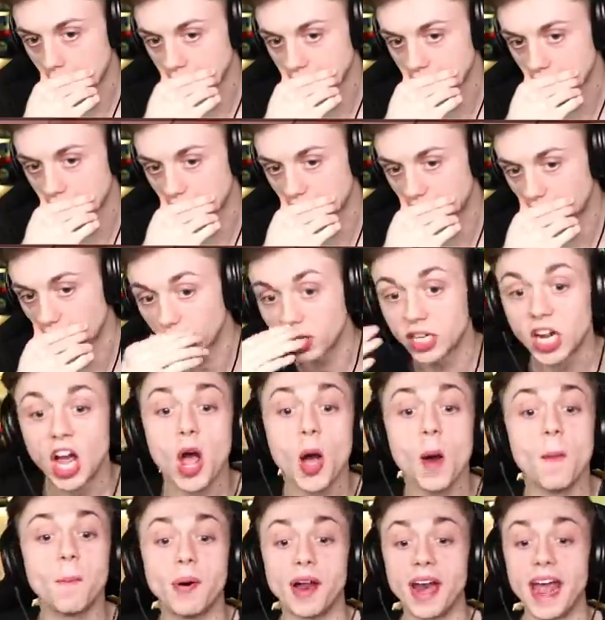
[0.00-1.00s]
That's not gonna work.
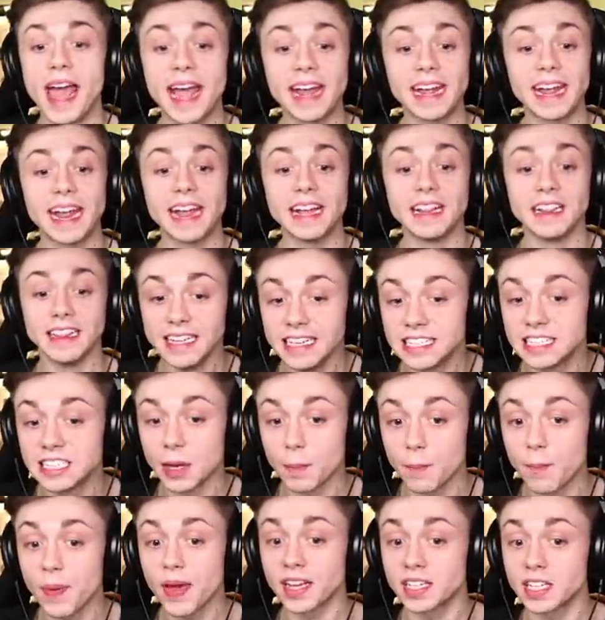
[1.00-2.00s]
But hey, at least
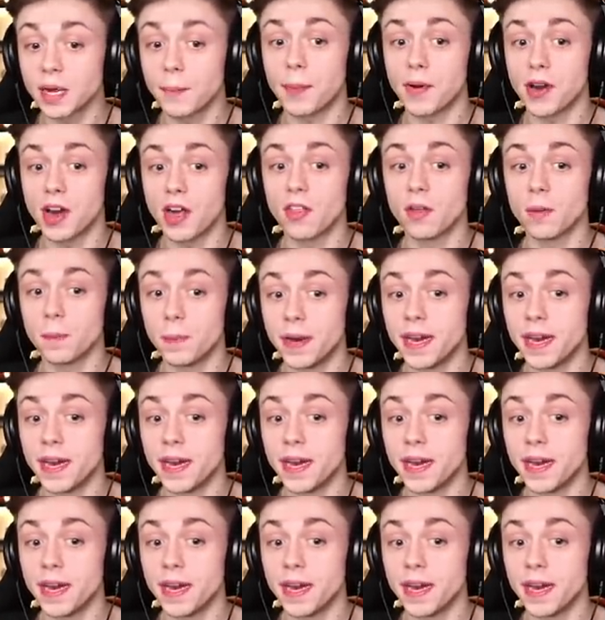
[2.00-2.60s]
it picks up another